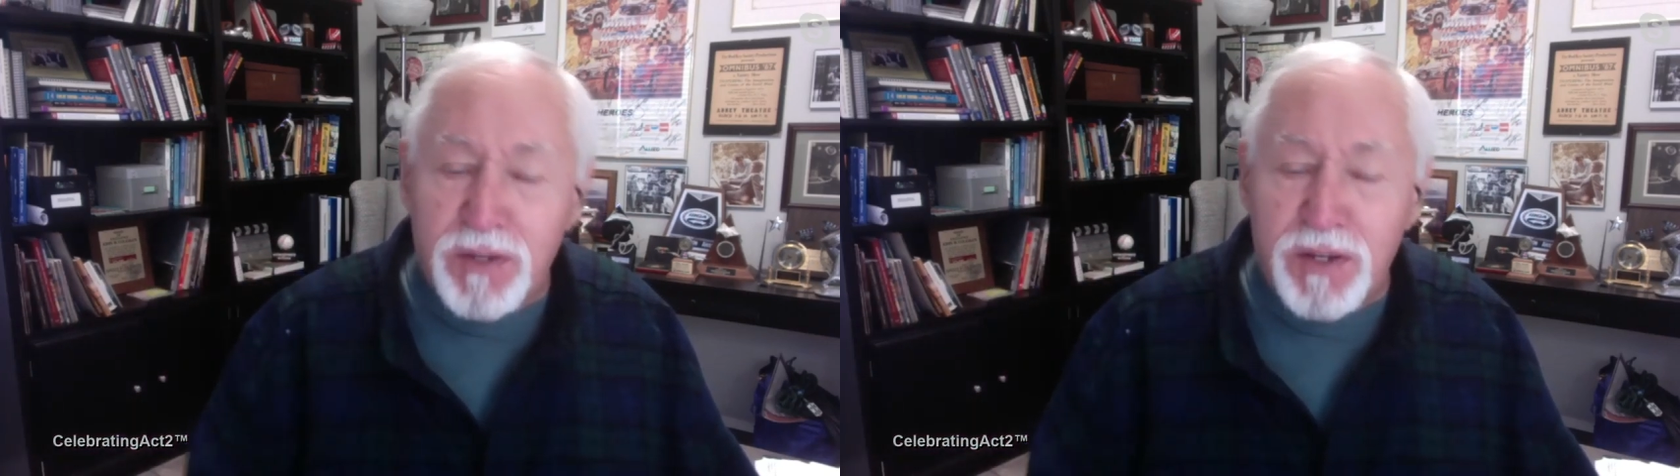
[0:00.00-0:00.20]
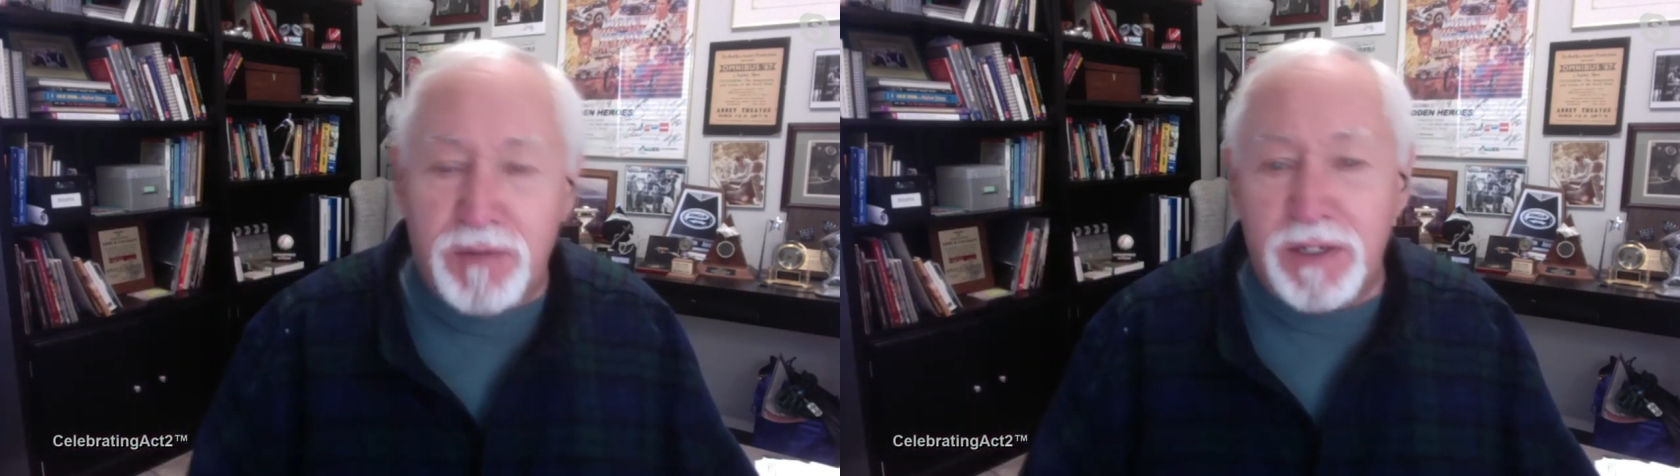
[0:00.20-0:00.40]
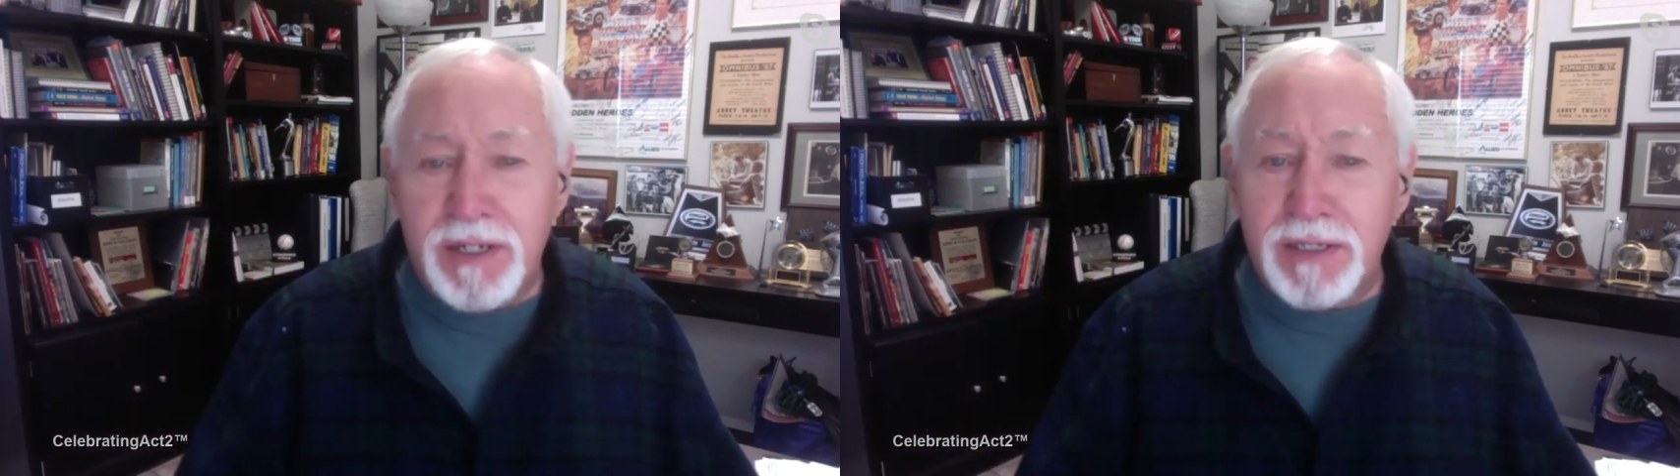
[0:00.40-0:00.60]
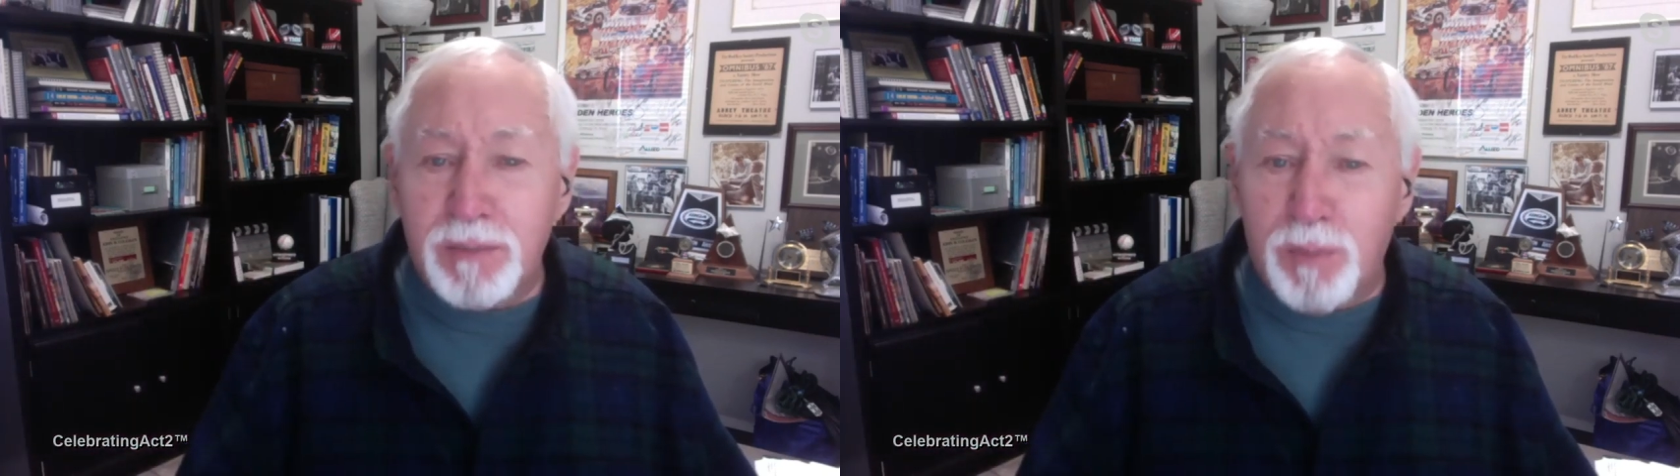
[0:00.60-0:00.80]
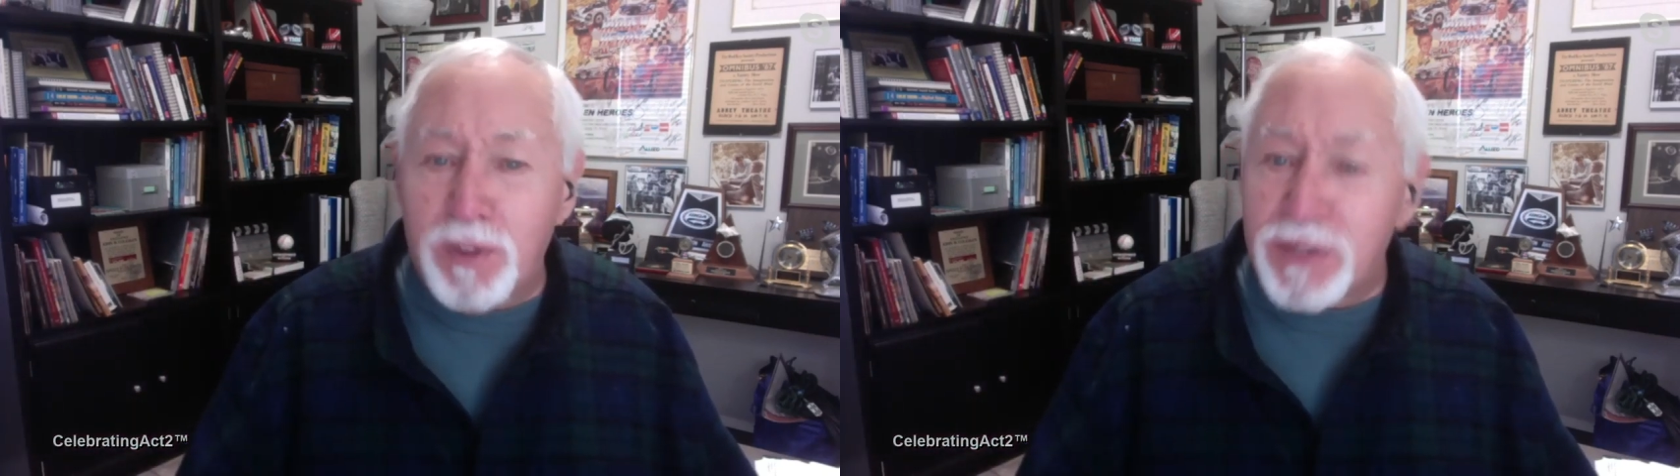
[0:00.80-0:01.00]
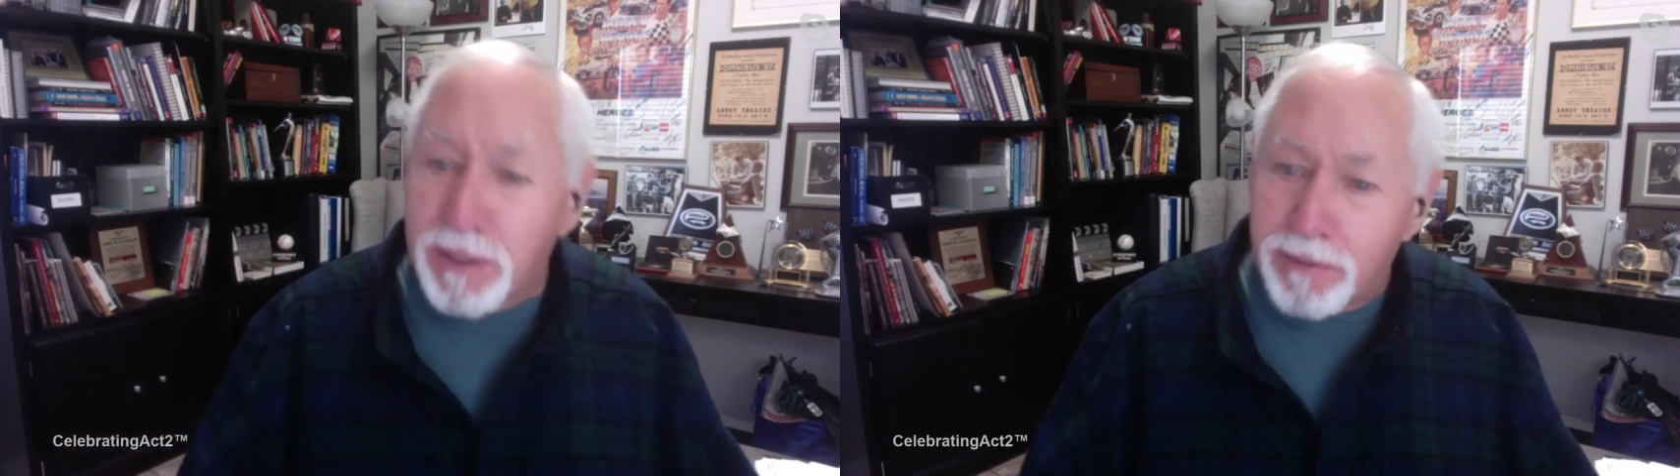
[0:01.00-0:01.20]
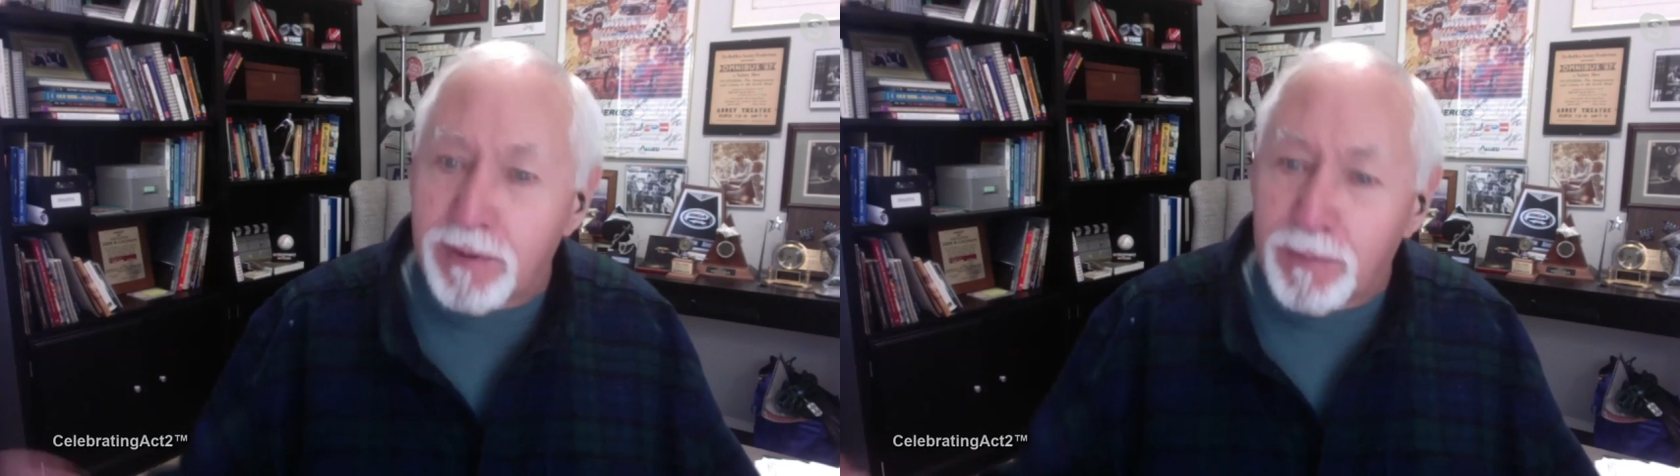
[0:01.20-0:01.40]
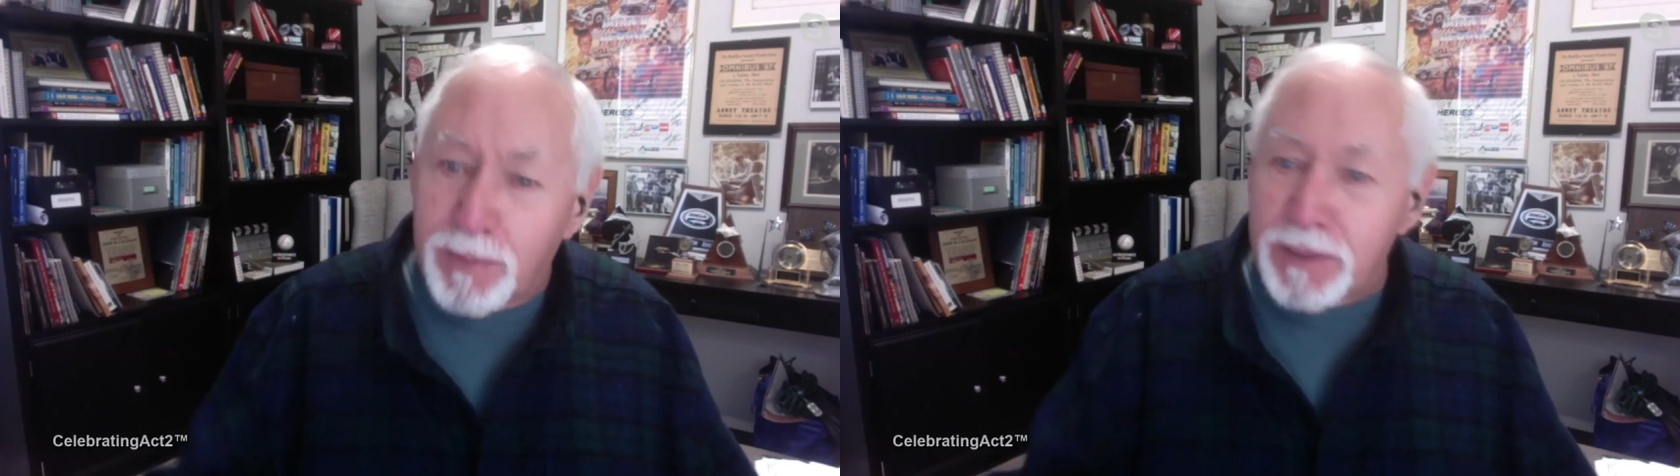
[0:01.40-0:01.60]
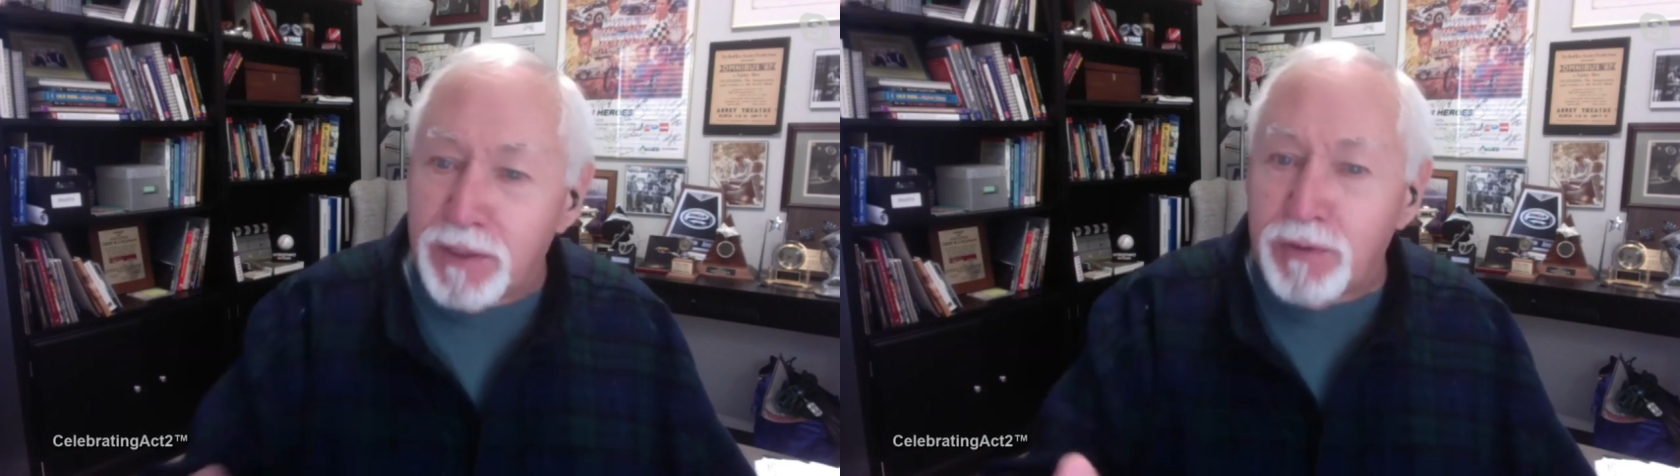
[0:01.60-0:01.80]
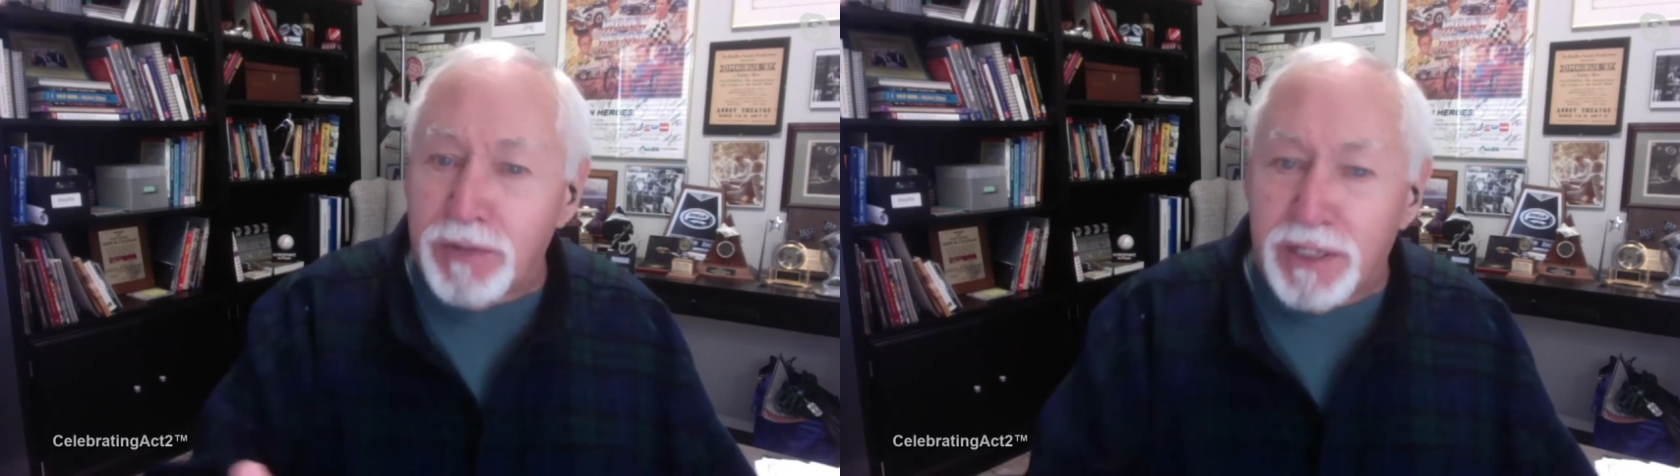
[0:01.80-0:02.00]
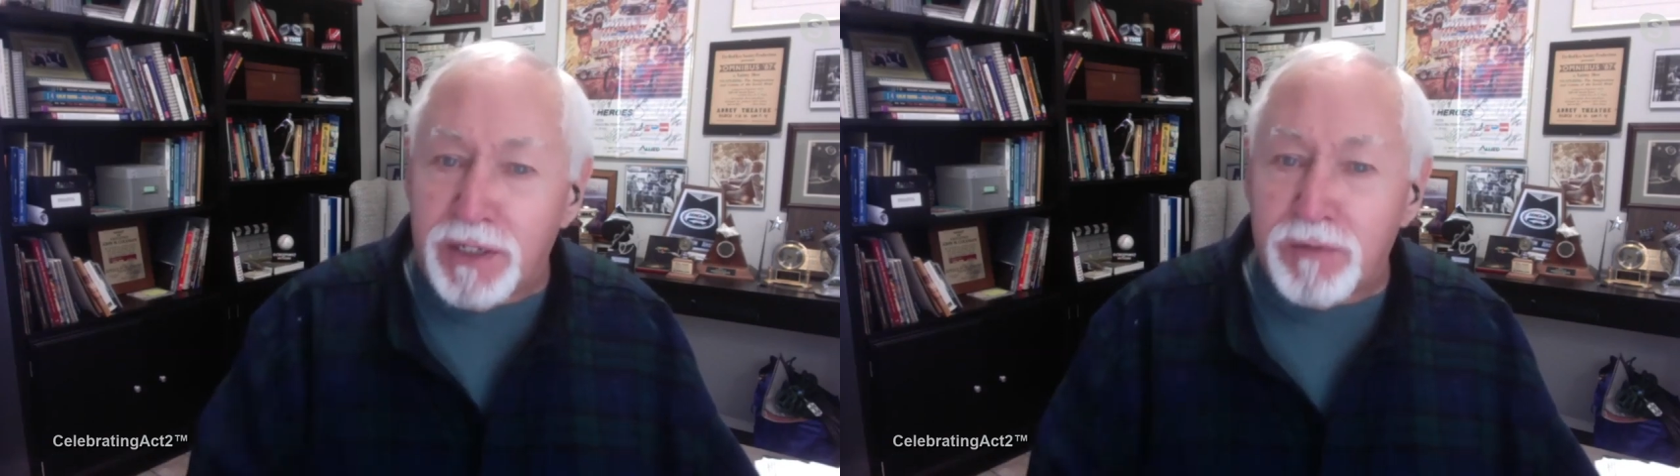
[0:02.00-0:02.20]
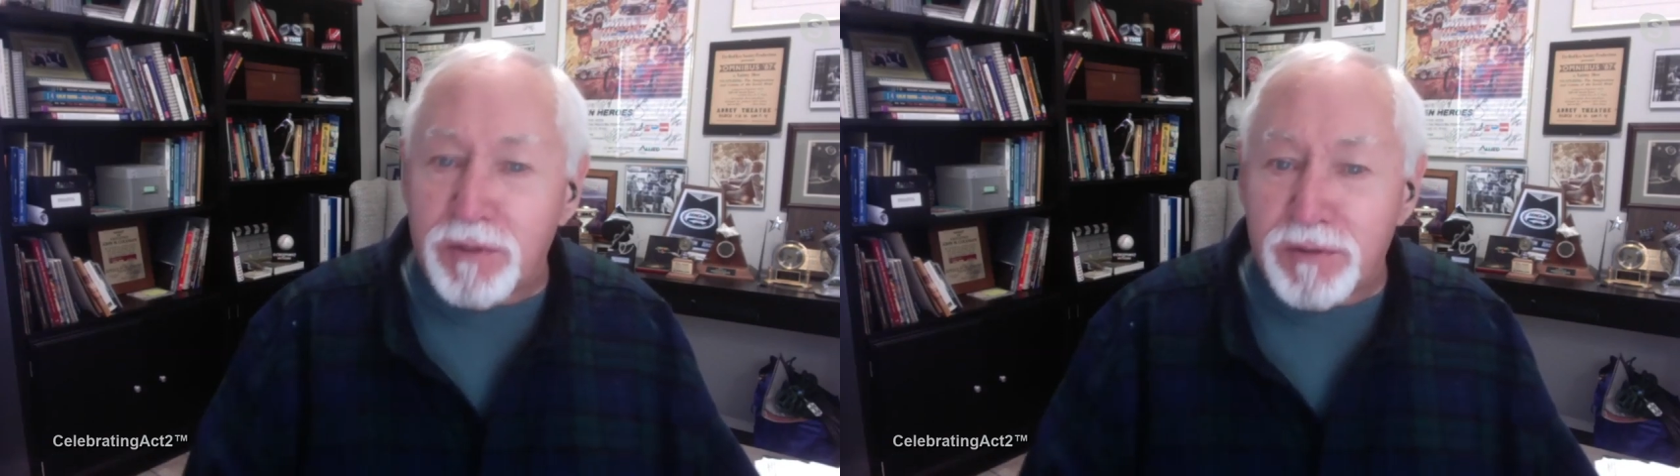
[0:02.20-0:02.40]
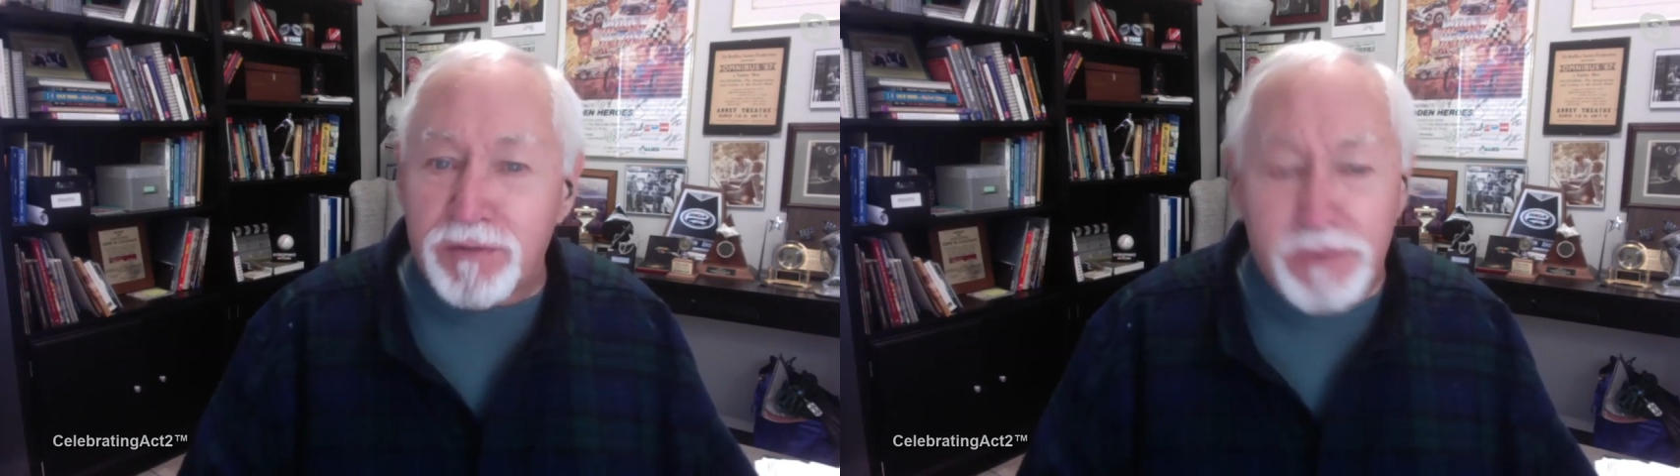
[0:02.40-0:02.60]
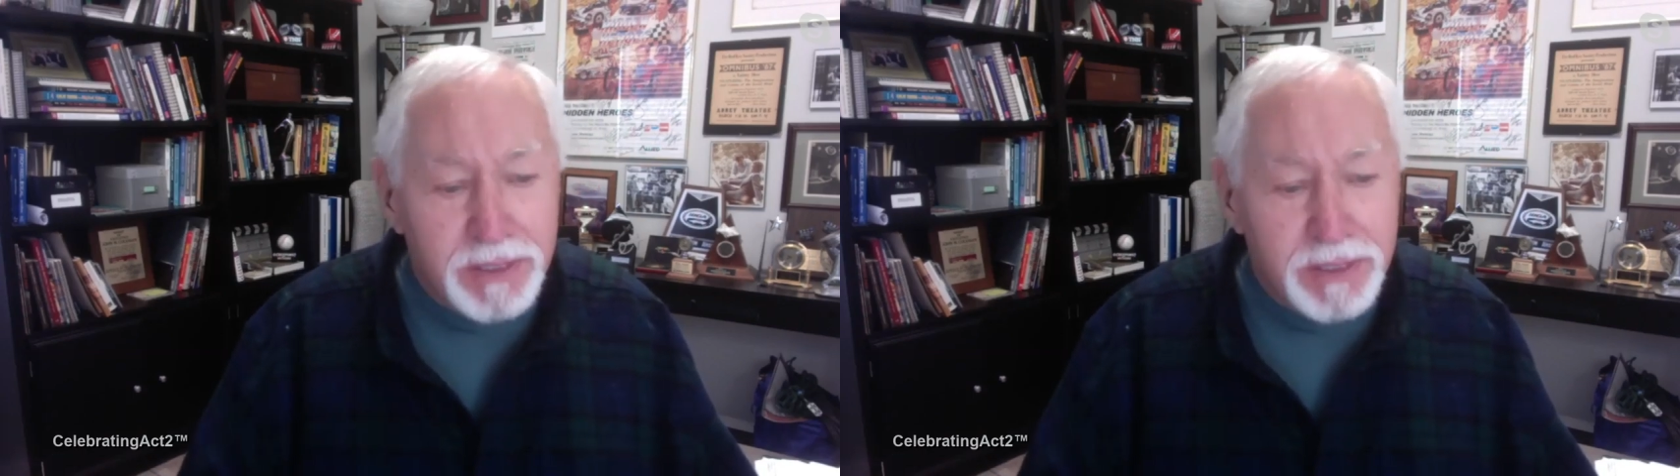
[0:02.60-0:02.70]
kind of like the Boy Scouts helping the old lady across the street.